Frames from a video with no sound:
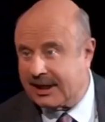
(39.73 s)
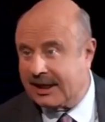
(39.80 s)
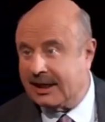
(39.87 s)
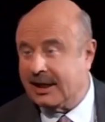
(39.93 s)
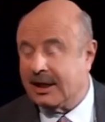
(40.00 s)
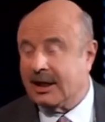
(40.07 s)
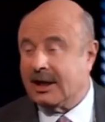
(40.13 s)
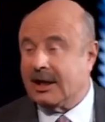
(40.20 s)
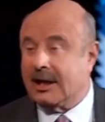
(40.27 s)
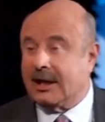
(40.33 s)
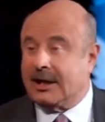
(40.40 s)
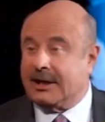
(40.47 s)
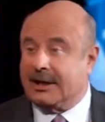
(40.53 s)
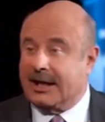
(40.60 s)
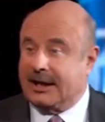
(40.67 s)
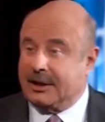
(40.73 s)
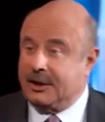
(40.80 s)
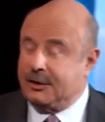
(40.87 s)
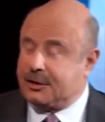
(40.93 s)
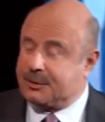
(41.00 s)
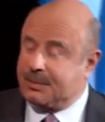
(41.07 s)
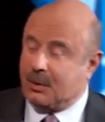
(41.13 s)
day, yet
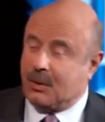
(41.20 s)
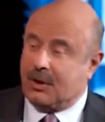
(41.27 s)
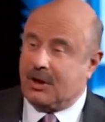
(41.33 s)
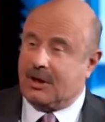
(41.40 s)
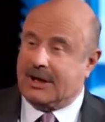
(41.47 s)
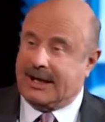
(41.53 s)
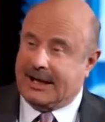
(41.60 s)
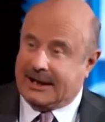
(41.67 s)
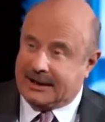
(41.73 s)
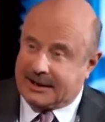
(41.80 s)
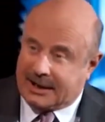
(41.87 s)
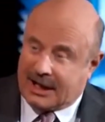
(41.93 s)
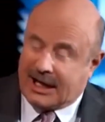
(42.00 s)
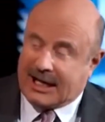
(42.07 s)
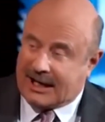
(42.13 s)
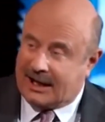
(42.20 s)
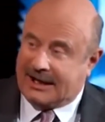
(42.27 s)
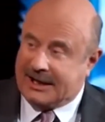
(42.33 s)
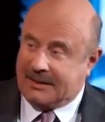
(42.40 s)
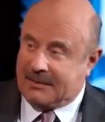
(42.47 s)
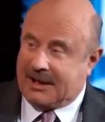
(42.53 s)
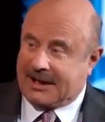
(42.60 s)
you spoil and coddle
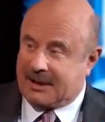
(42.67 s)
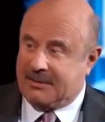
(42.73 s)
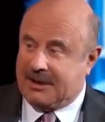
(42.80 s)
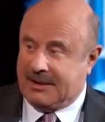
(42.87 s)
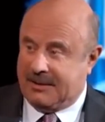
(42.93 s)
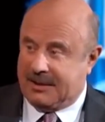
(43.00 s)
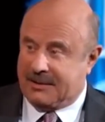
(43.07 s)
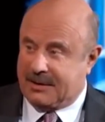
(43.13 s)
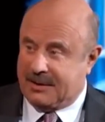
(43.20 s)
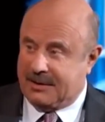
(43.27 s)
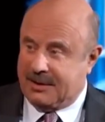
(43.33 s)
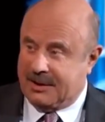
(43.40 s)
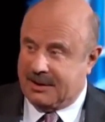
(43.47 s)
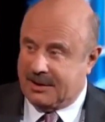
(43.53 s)
him like a baby, true?